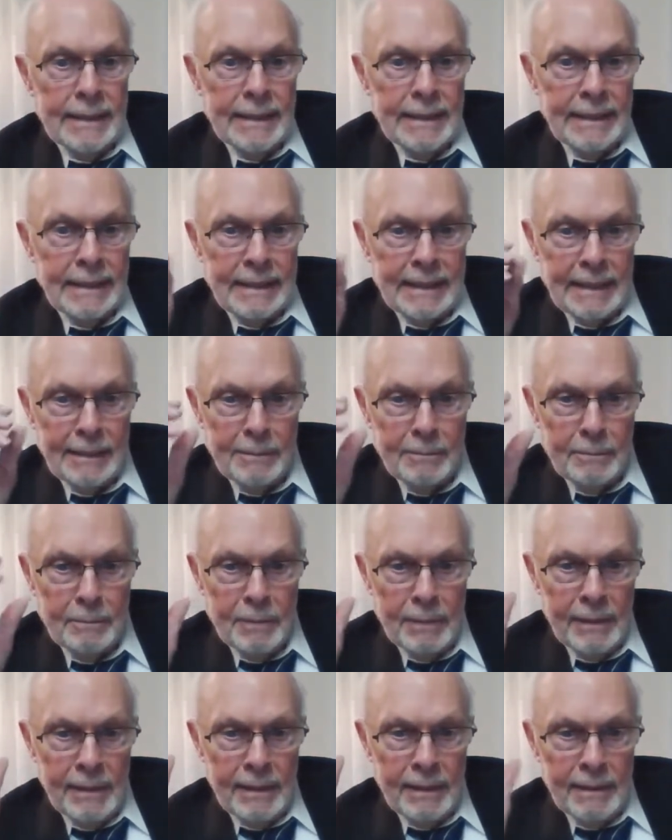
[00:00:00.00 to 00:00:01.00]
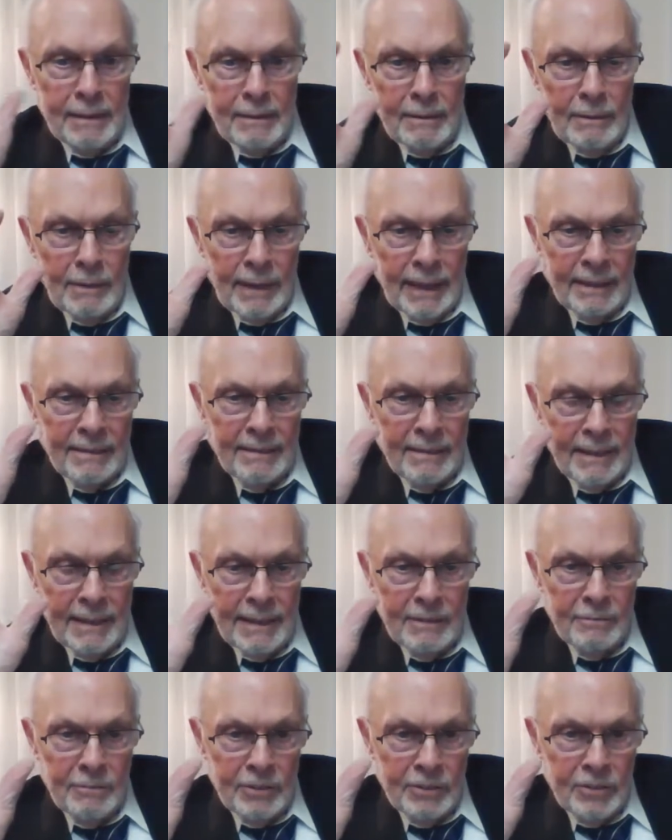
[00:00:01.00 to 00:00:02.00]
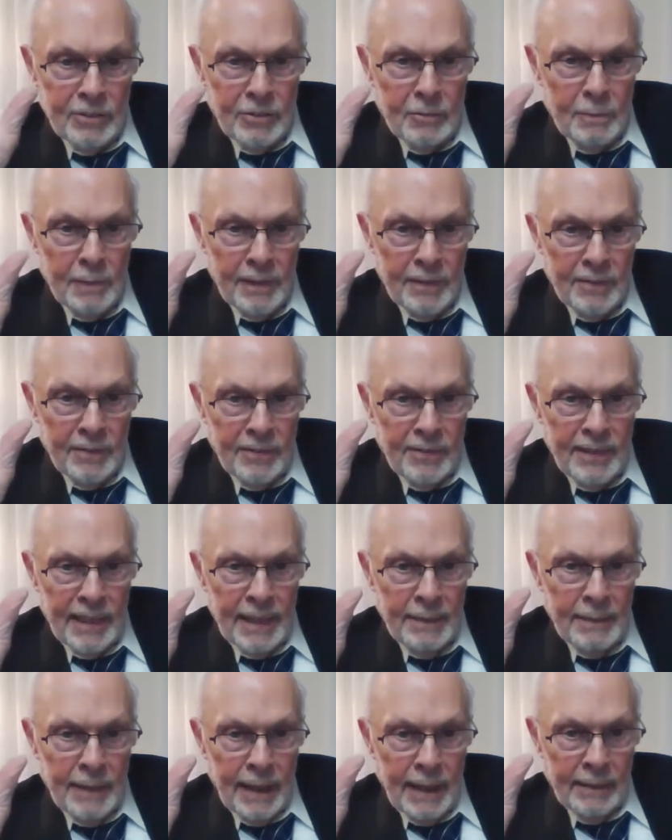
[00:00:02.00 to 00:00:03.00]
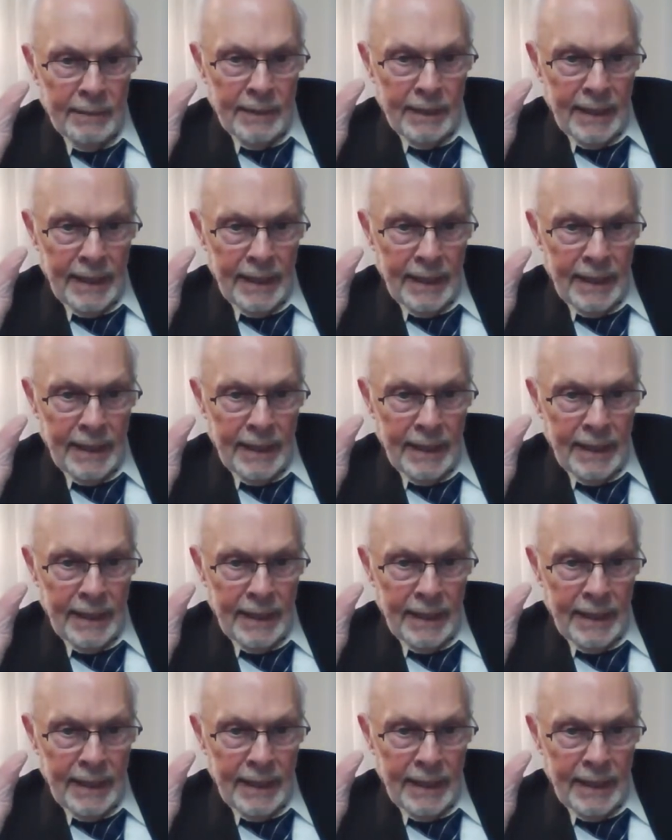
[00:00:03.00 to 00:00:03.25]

it had been, let's leave Richard Spencer's name out of it.